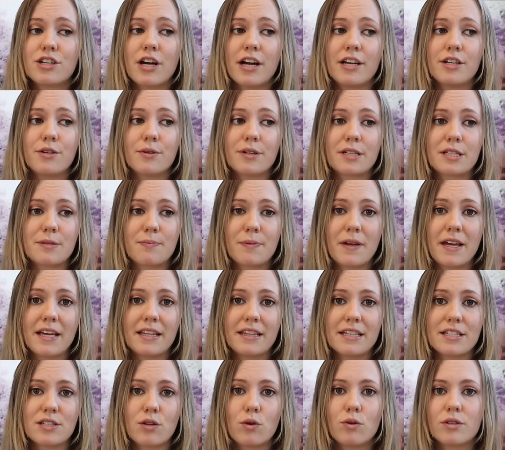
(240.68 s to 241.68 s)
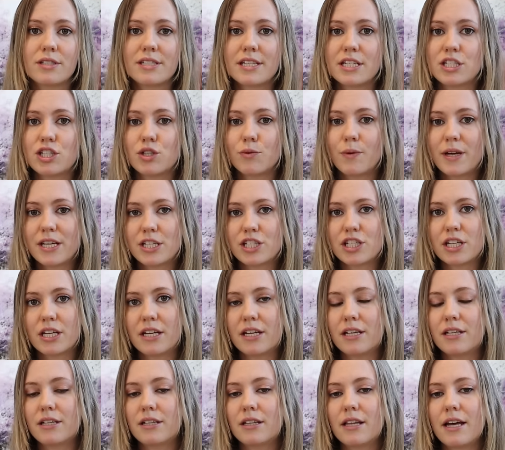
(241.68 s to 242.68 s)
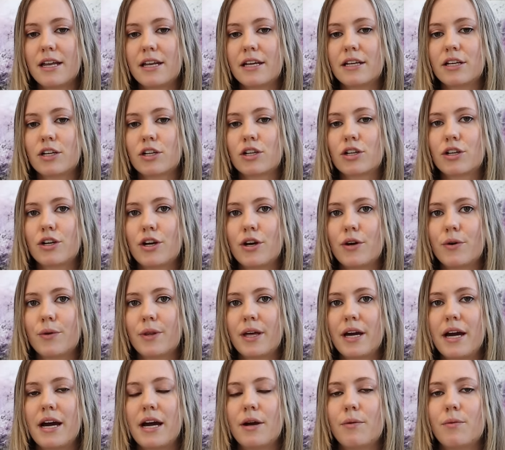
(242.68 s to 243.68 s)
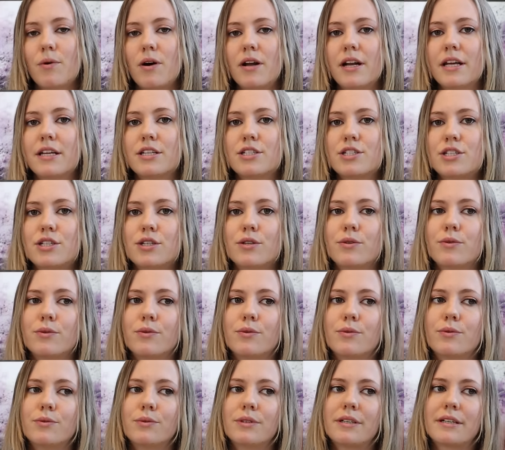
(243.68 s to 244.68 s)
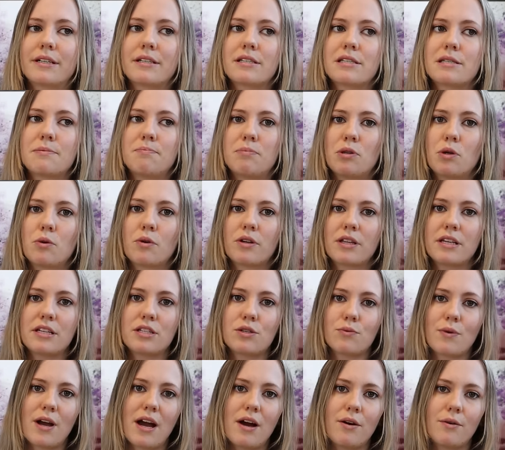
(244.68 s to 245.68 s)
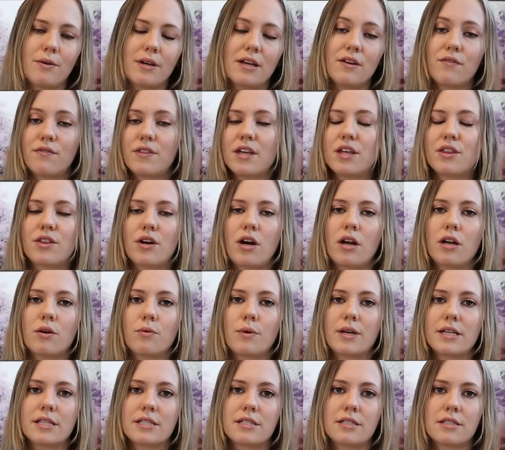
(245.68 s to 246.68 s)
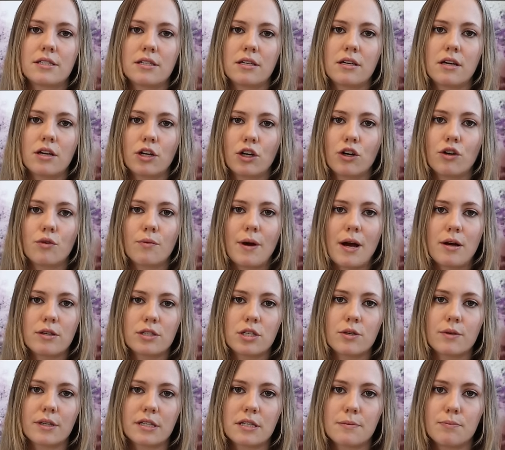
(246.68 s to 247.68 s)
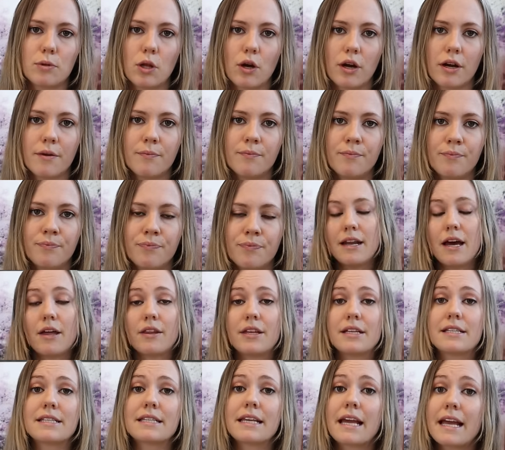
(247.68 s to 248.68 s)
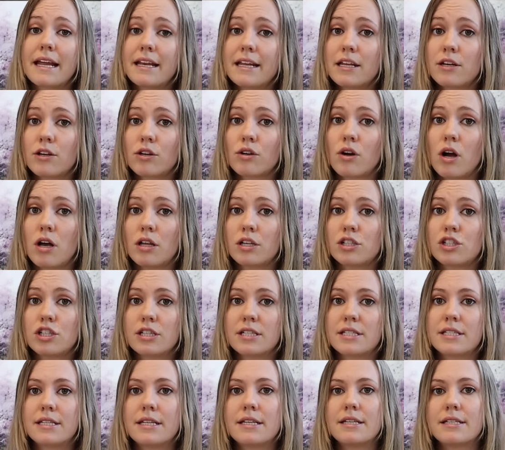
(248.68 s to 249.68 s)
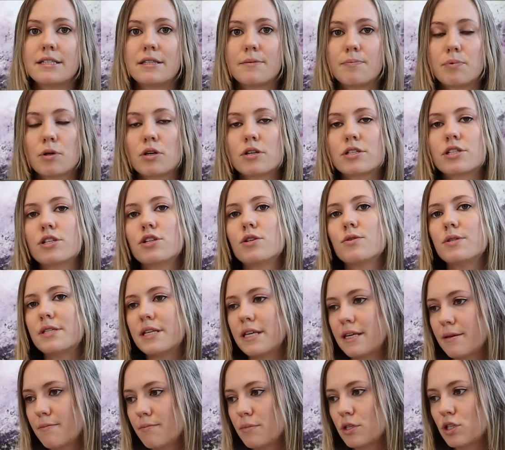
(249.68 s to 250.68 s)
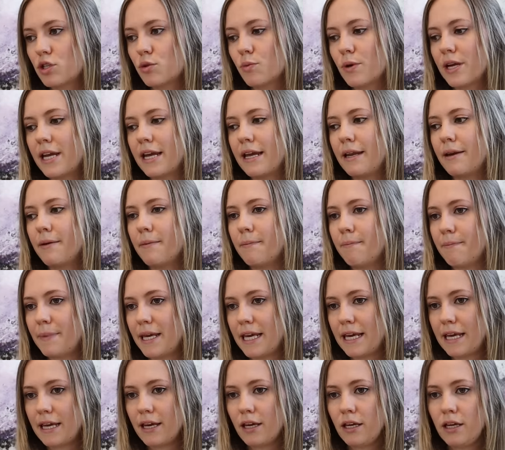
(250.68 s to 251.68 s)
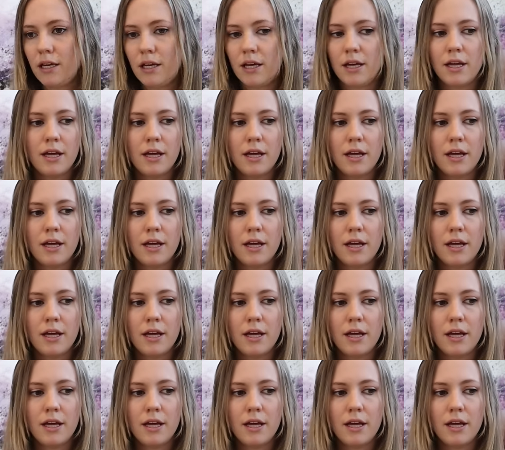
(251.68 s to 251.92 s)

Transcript: trying to explain this whole situation and letting her know that I wanted to explore this route if they thought it was a good route to explore. Now, this lady neurologist is the person who's in between me